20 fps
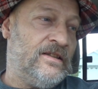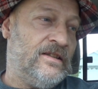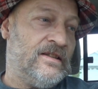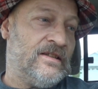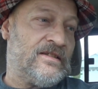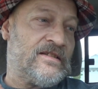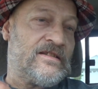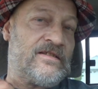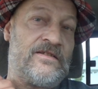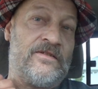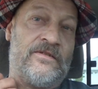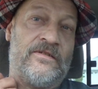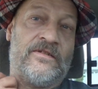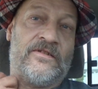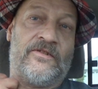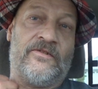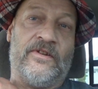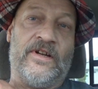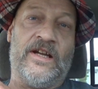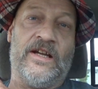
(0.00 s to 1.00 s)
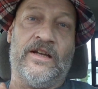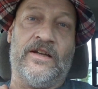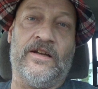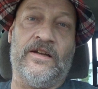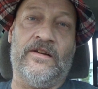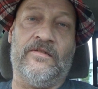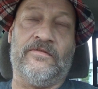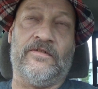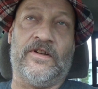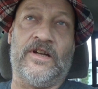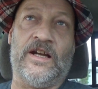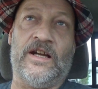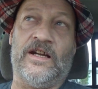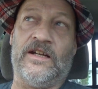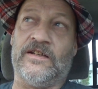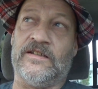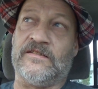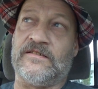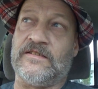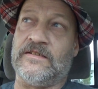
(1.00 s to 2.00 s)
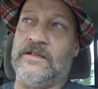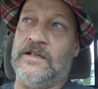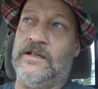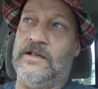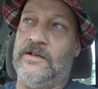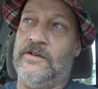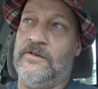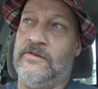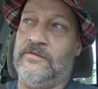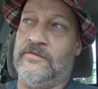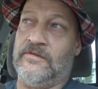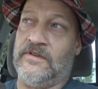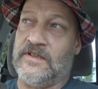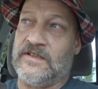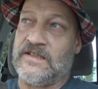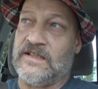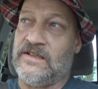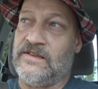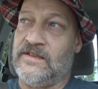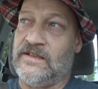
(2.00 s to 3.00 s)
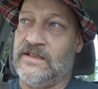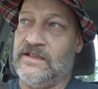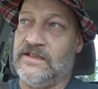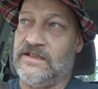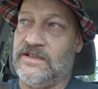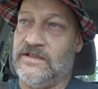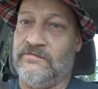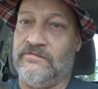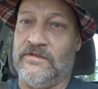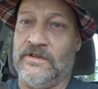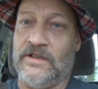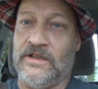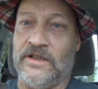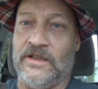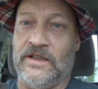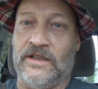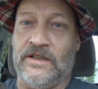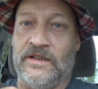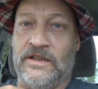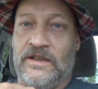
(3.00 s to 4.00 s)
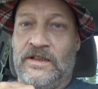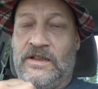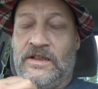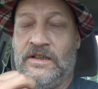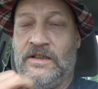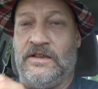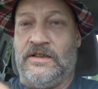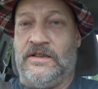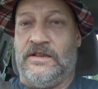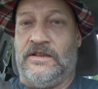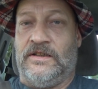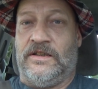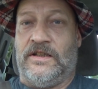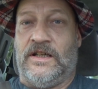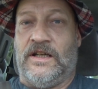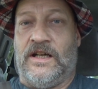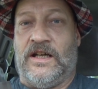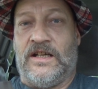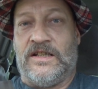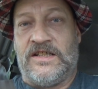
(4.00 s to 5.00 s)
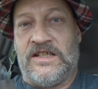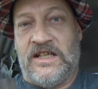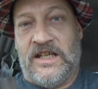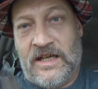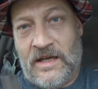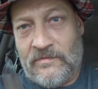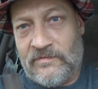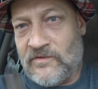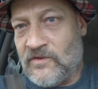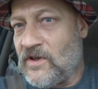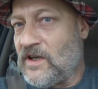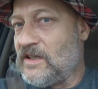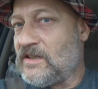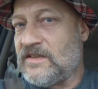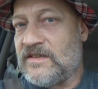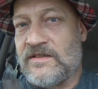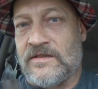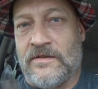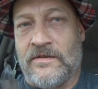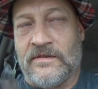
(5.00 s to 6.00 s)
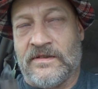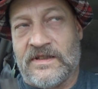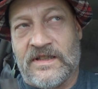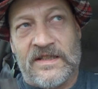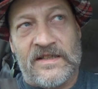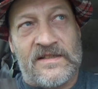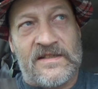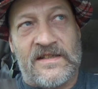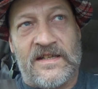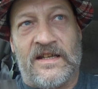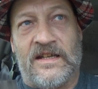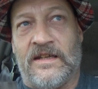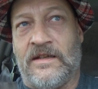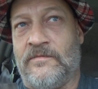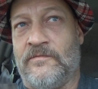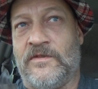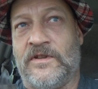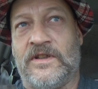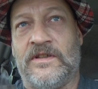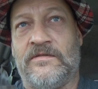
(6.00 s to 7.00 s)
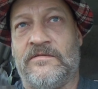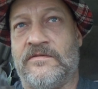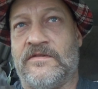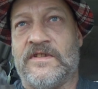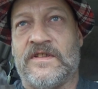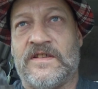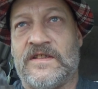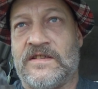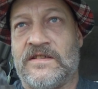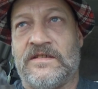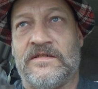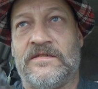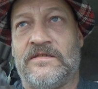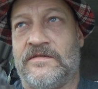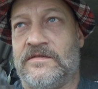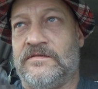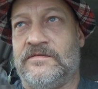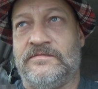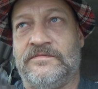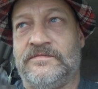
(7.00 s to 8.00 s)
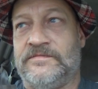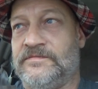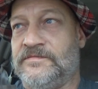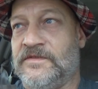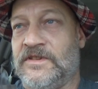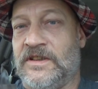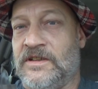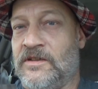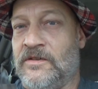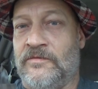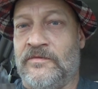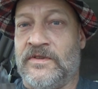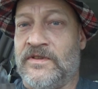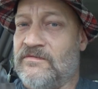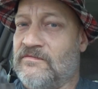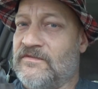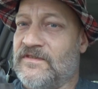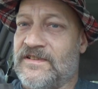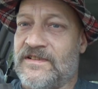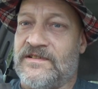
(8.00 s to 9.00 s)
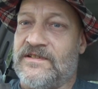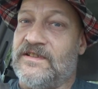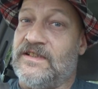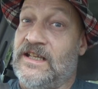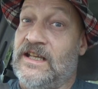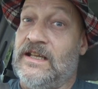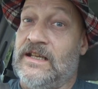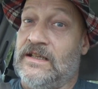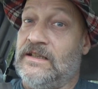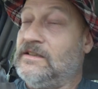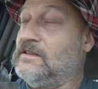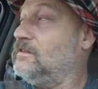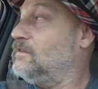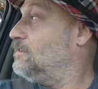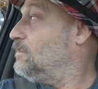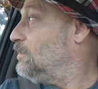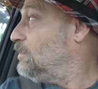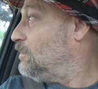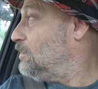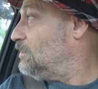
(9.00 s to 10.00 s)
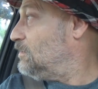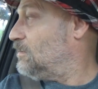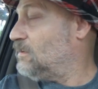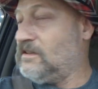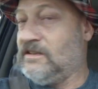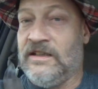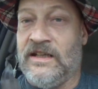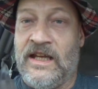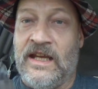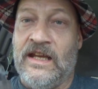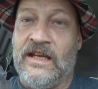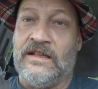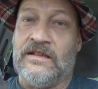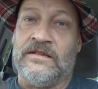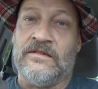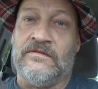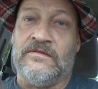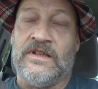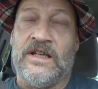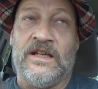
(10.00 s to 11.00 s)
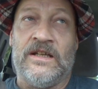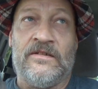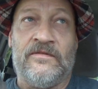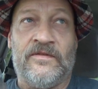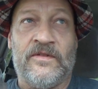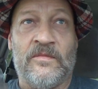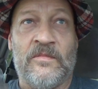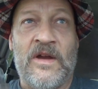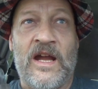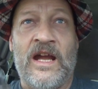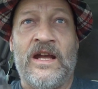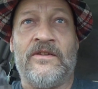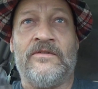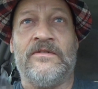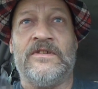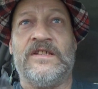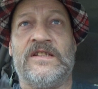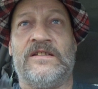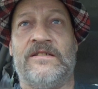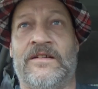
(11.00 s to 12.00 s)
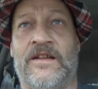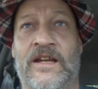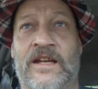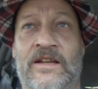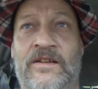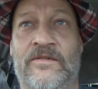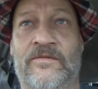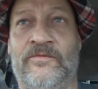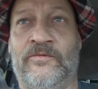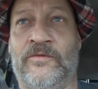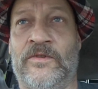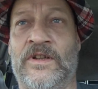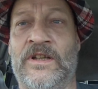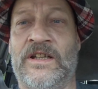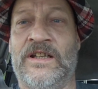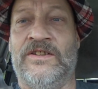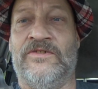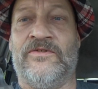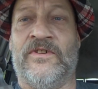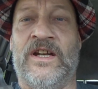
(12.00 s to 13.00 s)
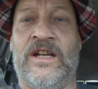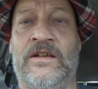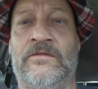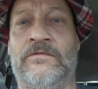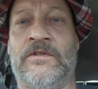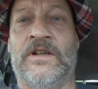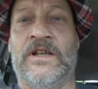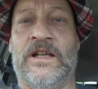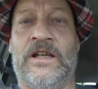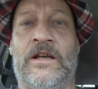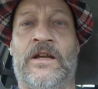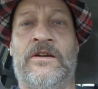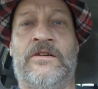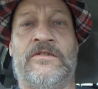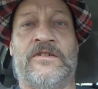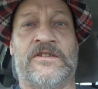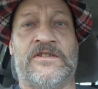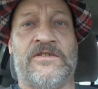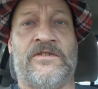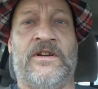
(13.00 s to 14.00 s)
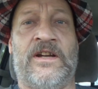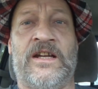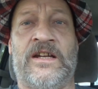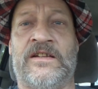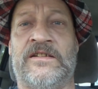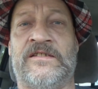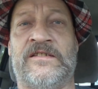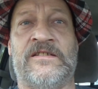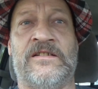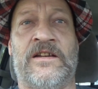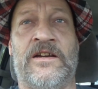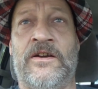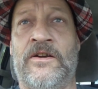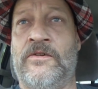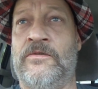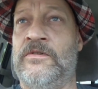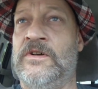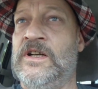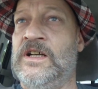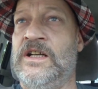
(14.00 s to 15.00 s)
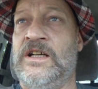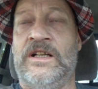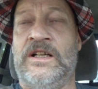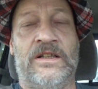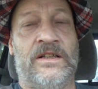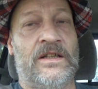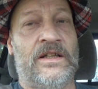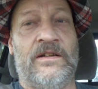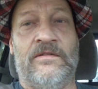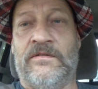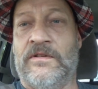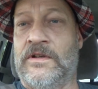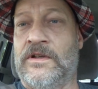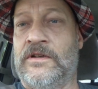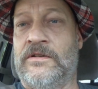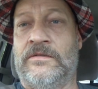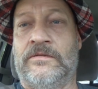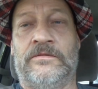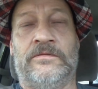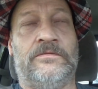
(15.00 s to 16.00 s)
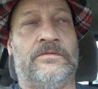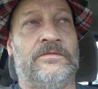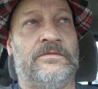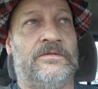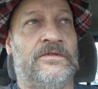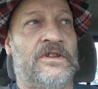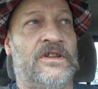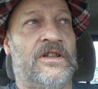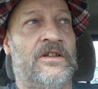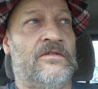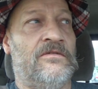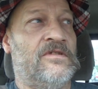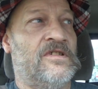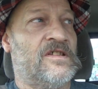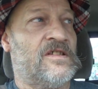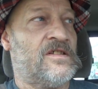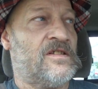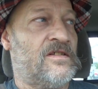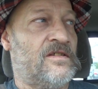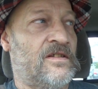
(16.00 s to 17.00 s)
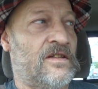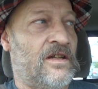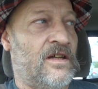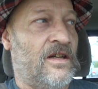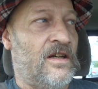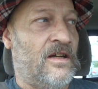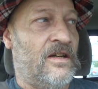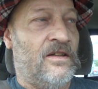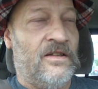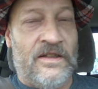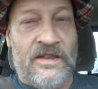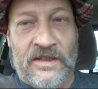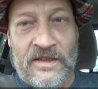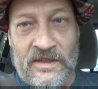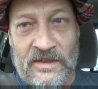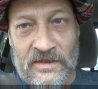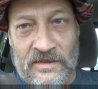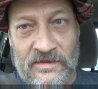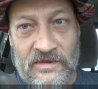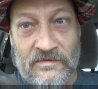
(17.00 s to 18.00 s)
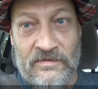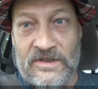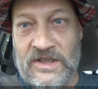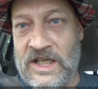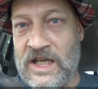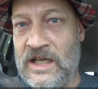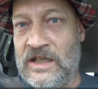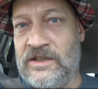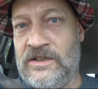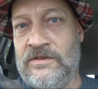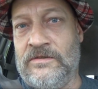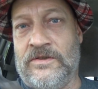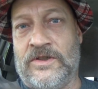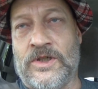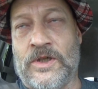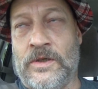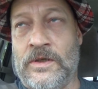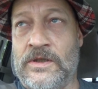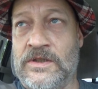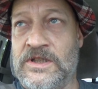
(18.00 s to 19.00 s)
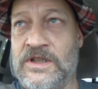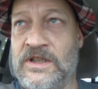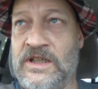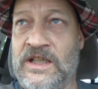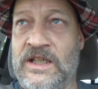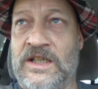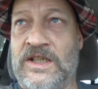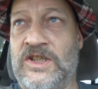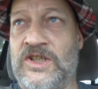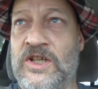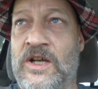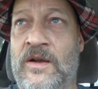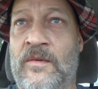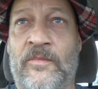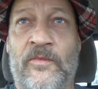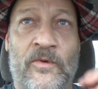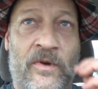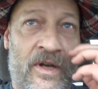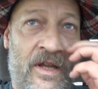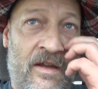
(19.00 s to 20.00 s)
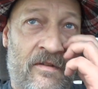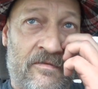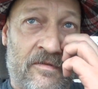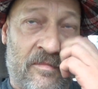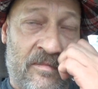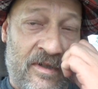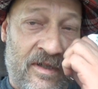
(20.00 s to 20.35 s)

It's starting to crank over kind of slow because I think she really uh, she kept trying to start this thing when it was you know when it was dead, and you, you can't do that. If your battery's like really drained really low and it's cranking slow, leave it alone. You know just uh, do what you gotta do, charge it, get a jump, whatever.